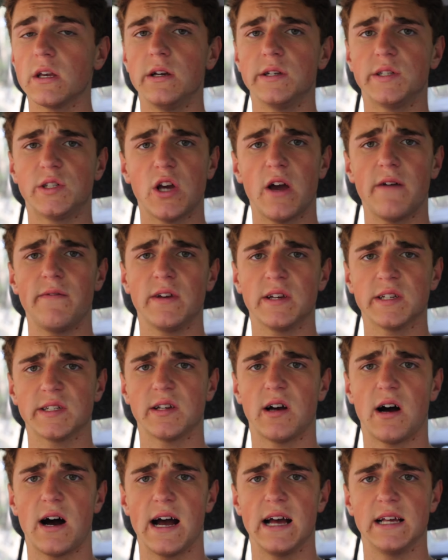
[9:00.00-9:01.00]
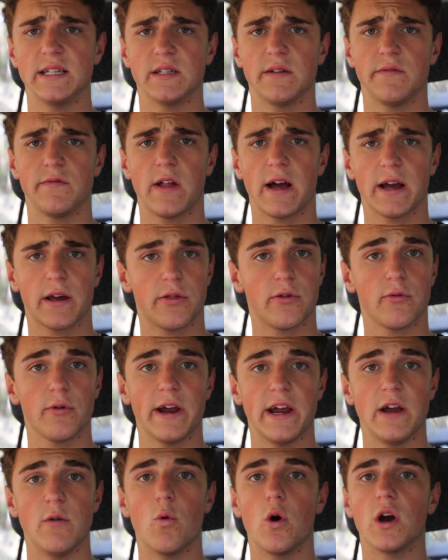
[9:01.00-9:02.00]
serving size of like
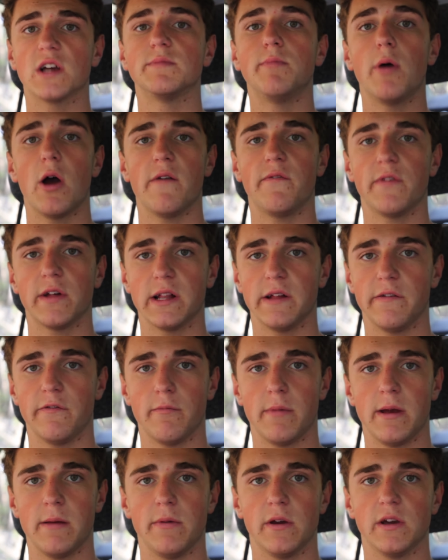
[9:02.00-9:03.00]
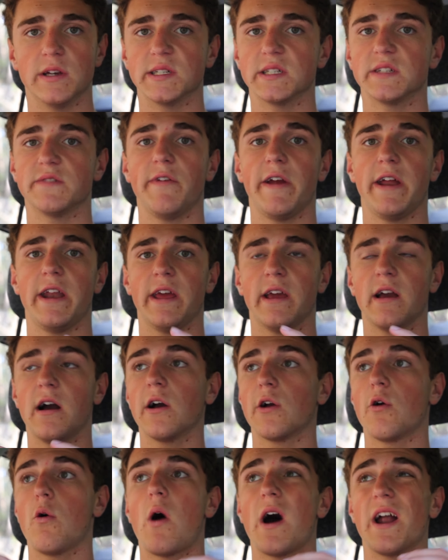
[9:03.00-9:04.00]
3 works perfectly for me, because it's feeding a
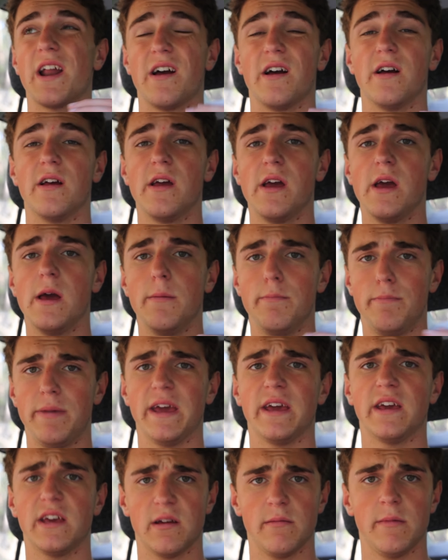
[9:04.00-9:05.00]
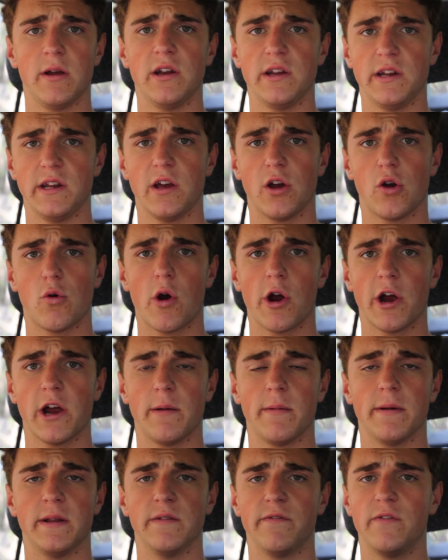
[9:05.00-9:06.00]
quite a big community
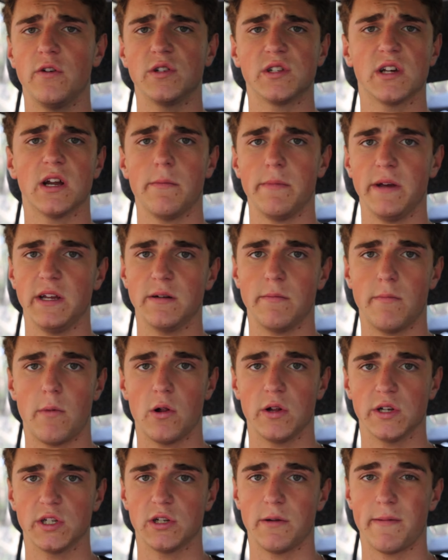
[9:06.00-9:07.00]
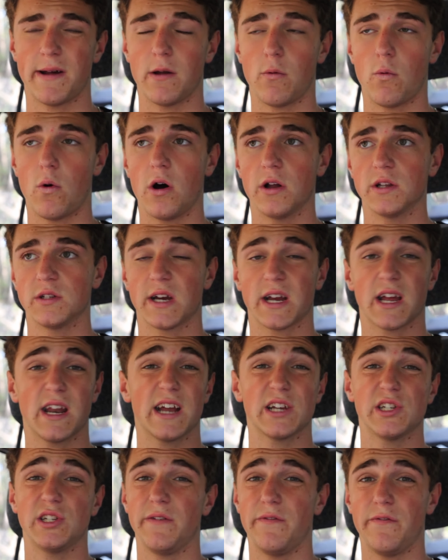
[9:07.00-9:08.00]
aquarium, and the food's going to be demolished no matter what, so I can
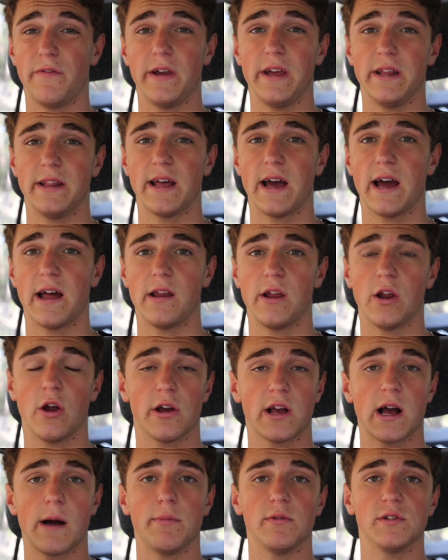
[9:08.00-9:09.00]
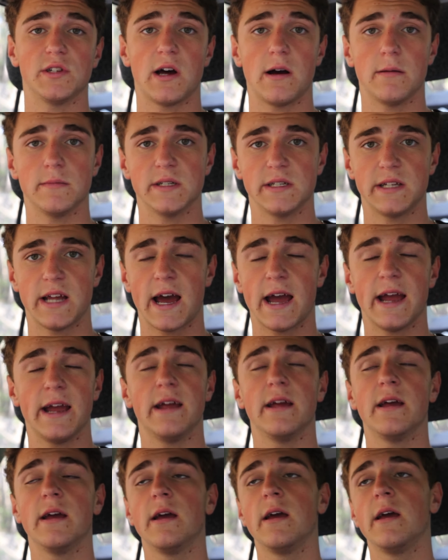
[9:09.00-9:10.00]
actually feed that, you know, a couple times a day.
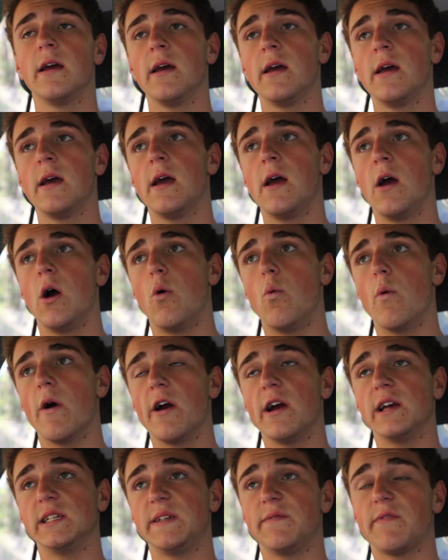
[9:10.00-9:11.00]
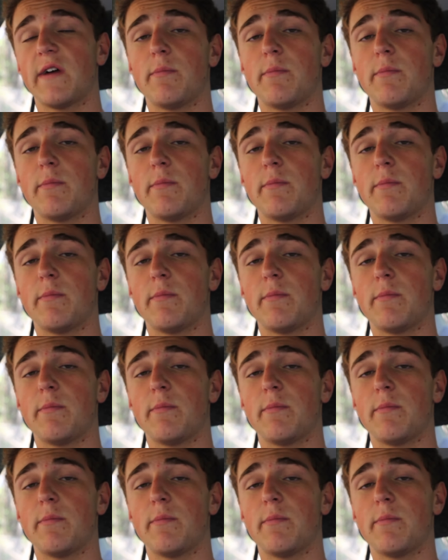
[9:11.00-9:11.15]
Whereas if I